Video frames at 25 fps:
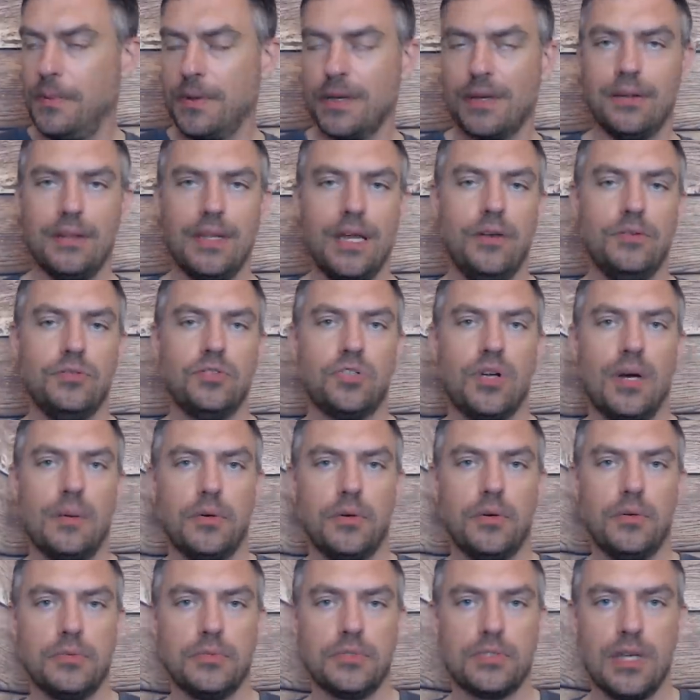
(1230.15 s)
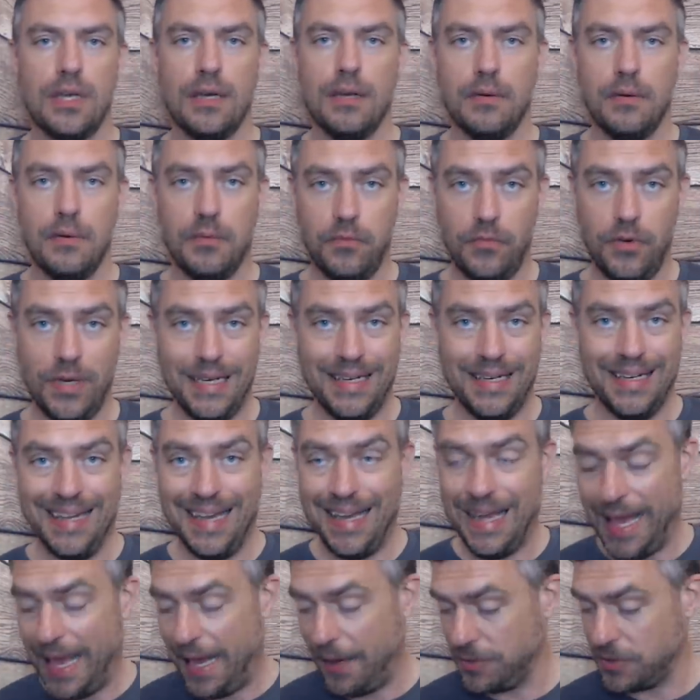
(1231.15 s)
We've got no troubles uh, reading
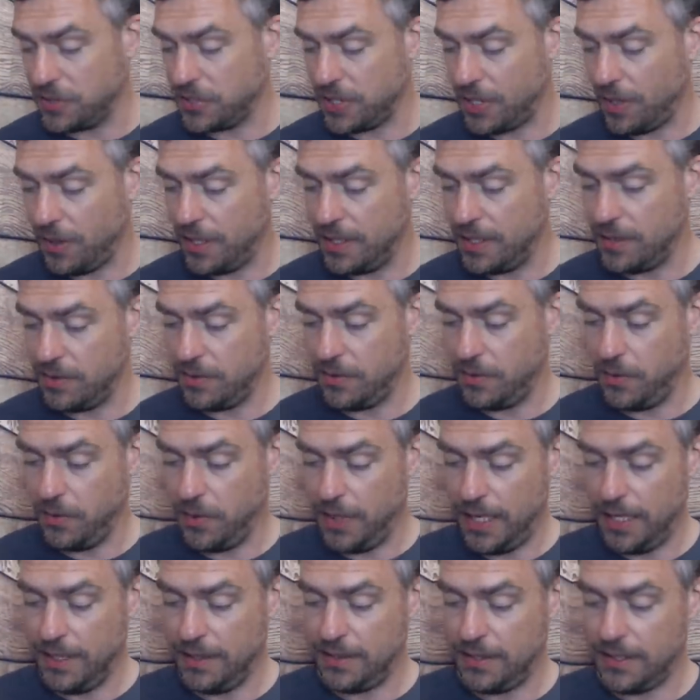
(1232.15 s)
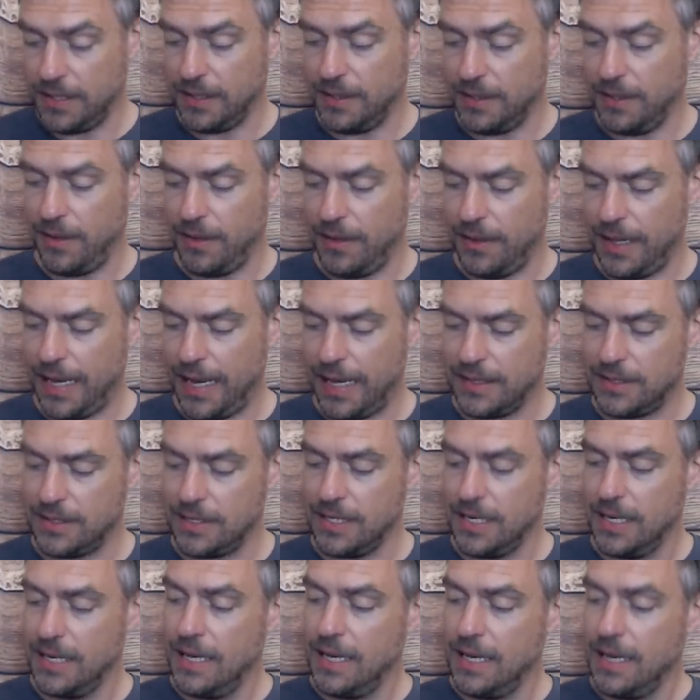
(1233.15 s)
it outside or anything like
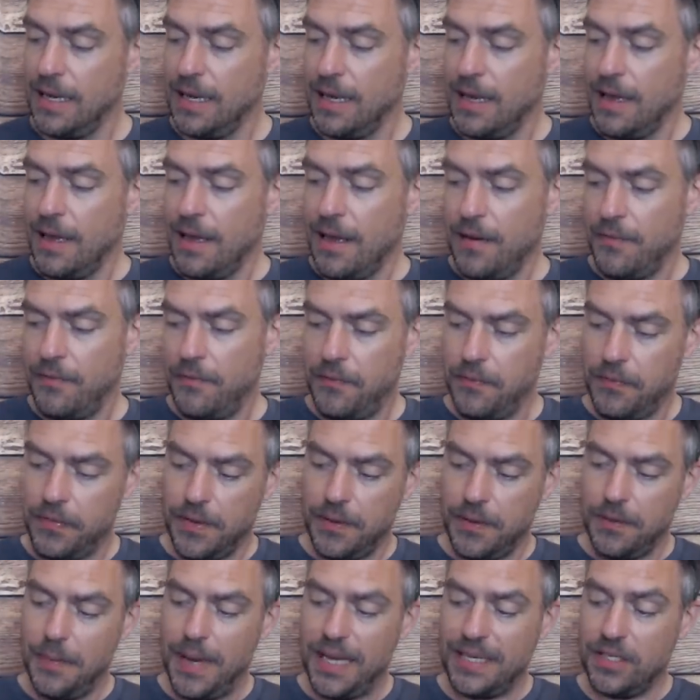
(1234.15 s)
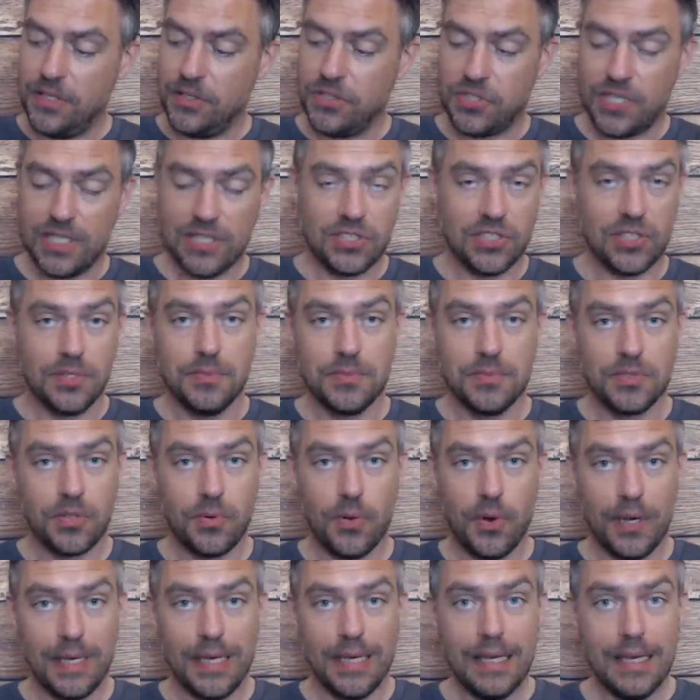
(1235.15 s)
that the menu system's
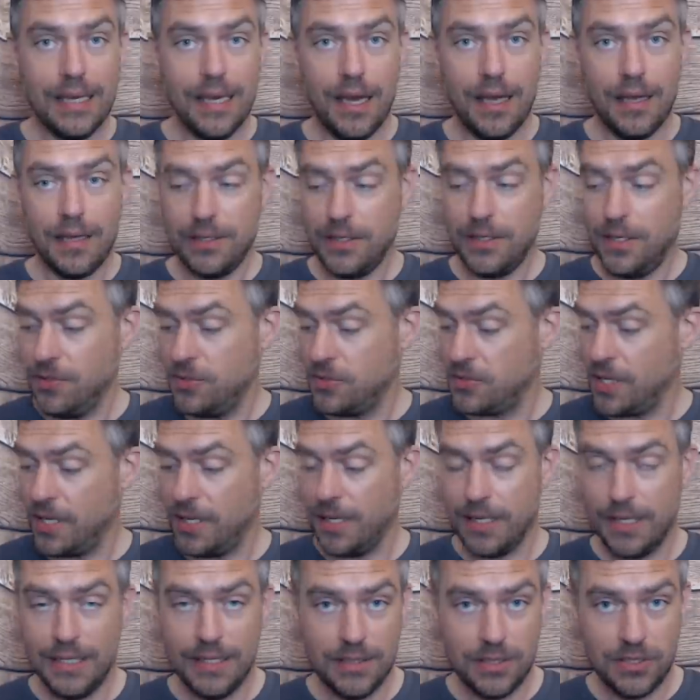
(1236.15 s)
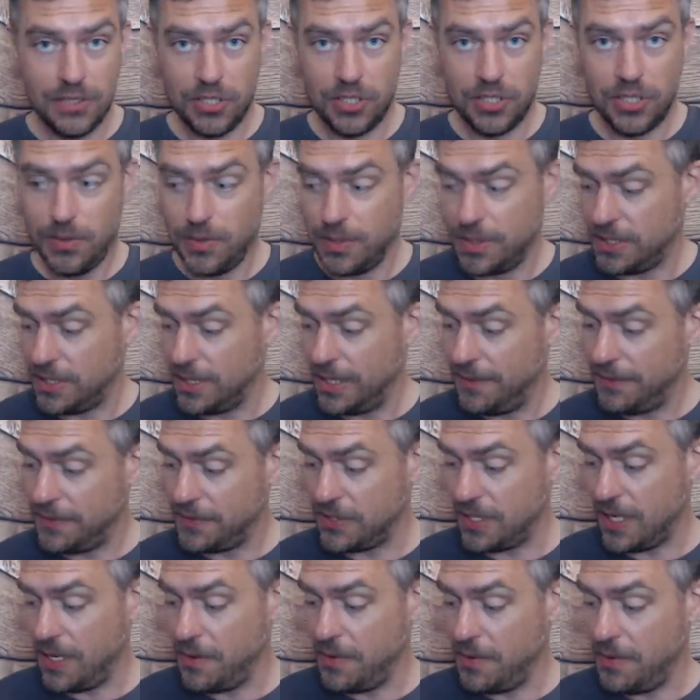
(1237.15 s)
quite uh, user intuitive,
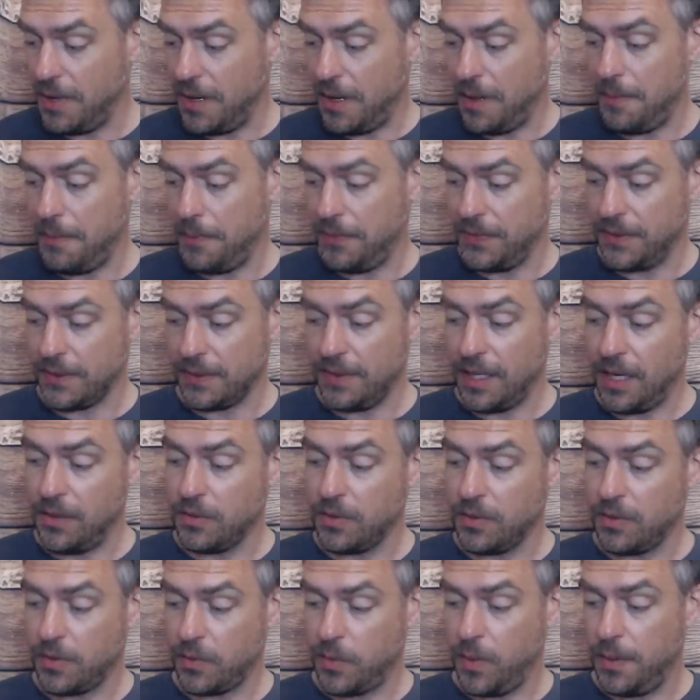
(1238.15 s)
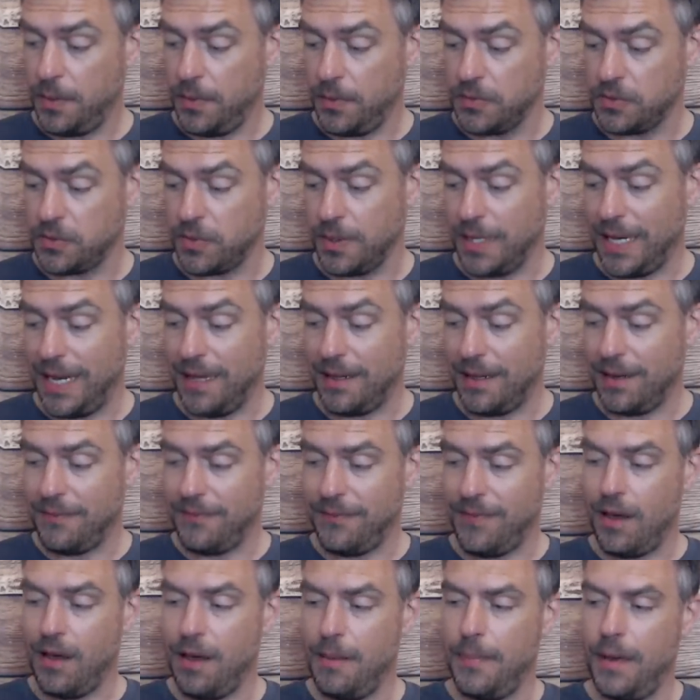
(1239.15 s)
so uh, no quibbles with that. The
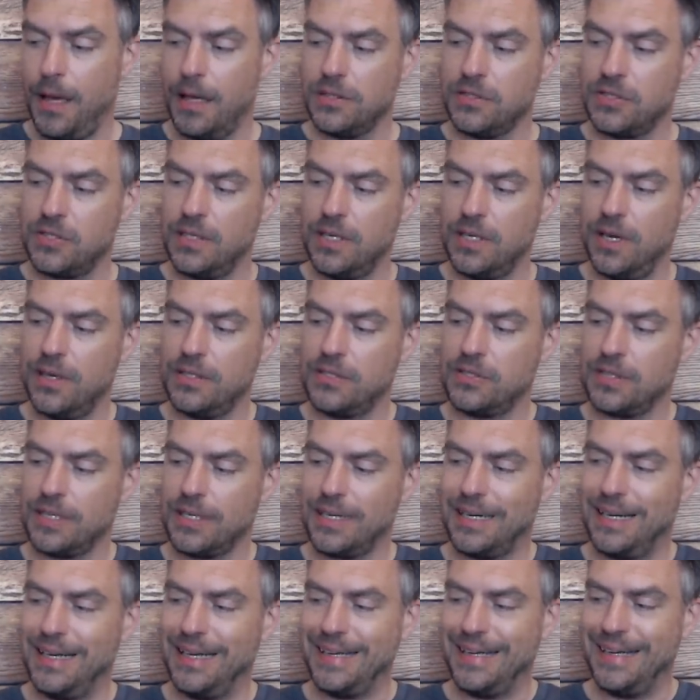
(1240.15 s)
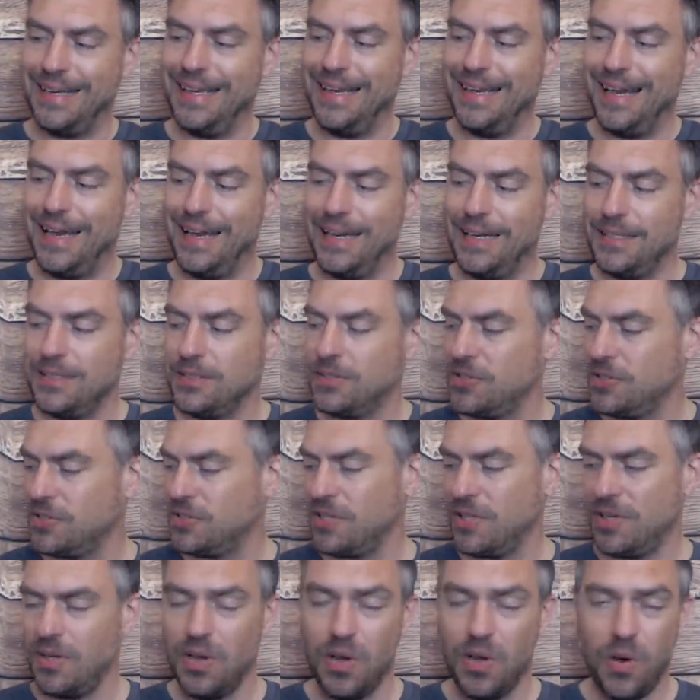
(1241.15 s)
fire buttons are nice and clicky, and
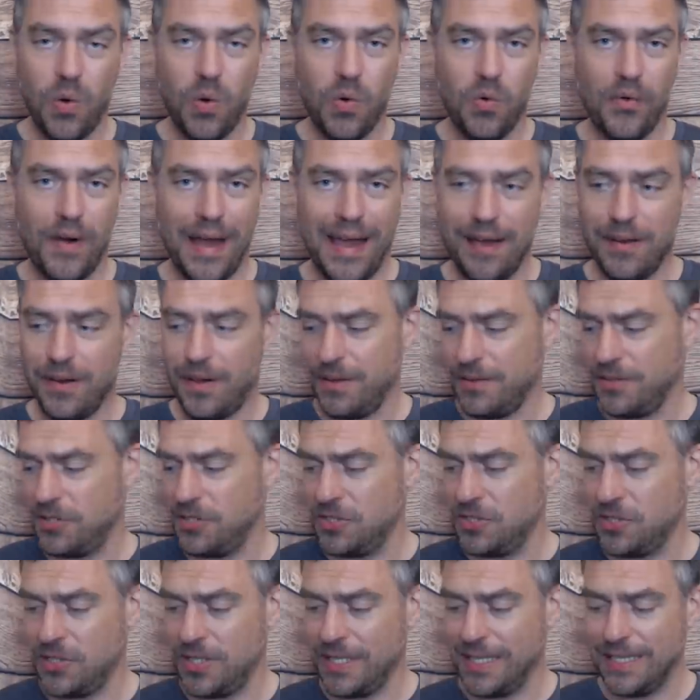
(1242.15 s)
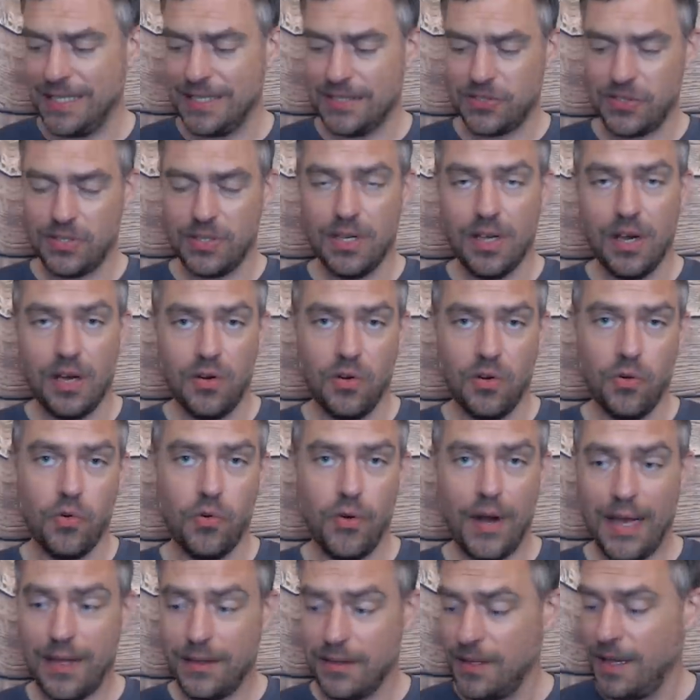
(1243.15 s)
just uh, all round, I just think it's uh, an all
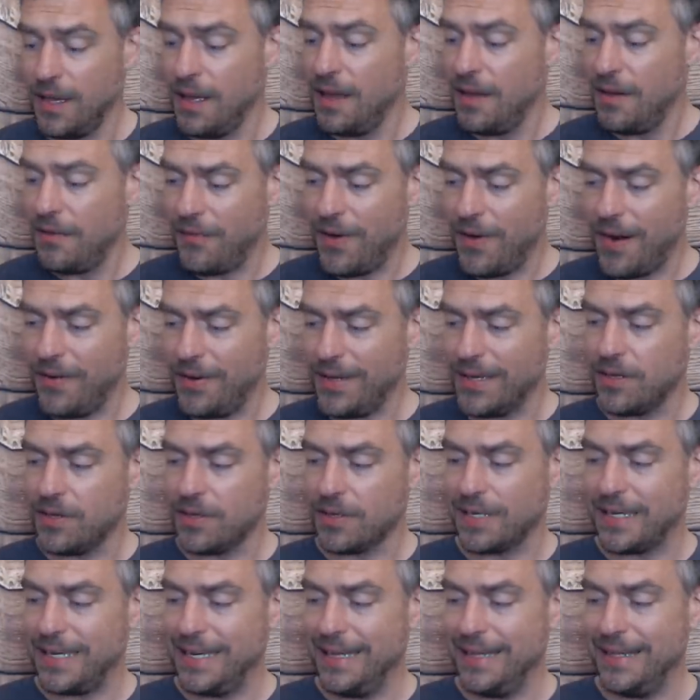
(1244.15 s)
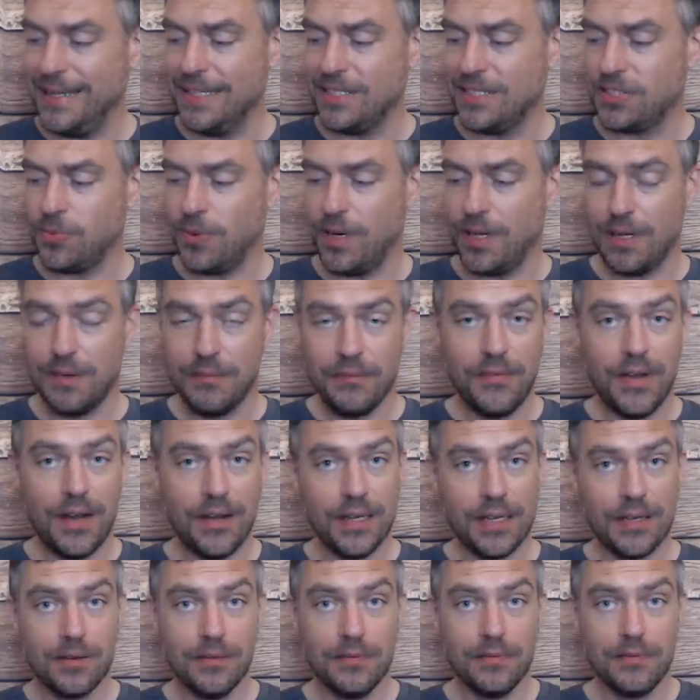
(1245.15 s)
round very good kit. This one and
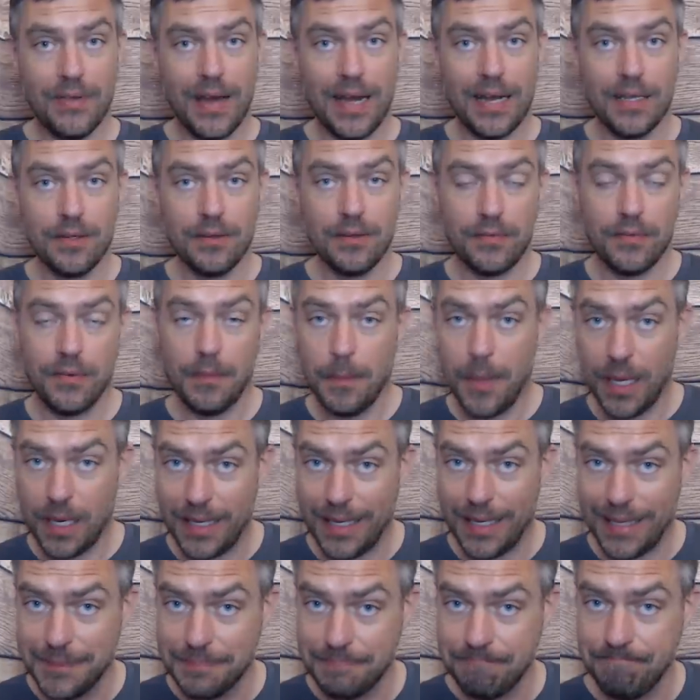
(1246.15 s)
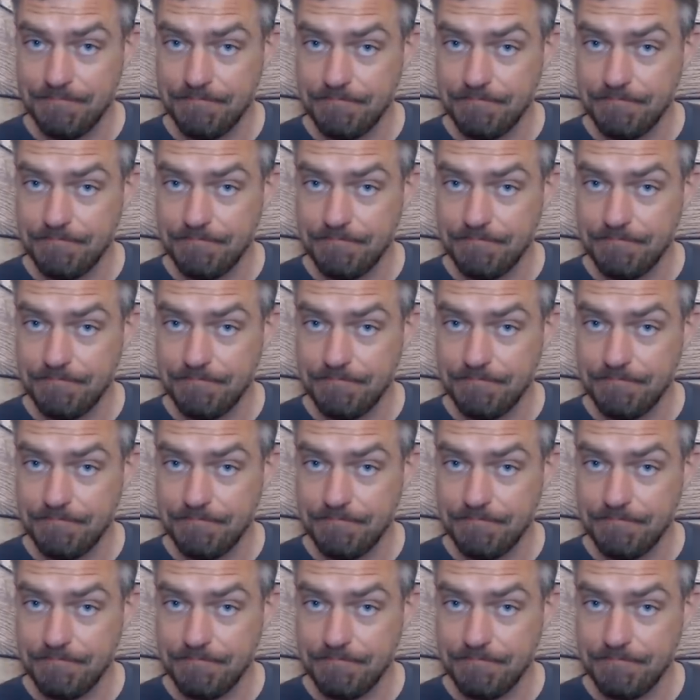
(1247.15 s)
very good value for money.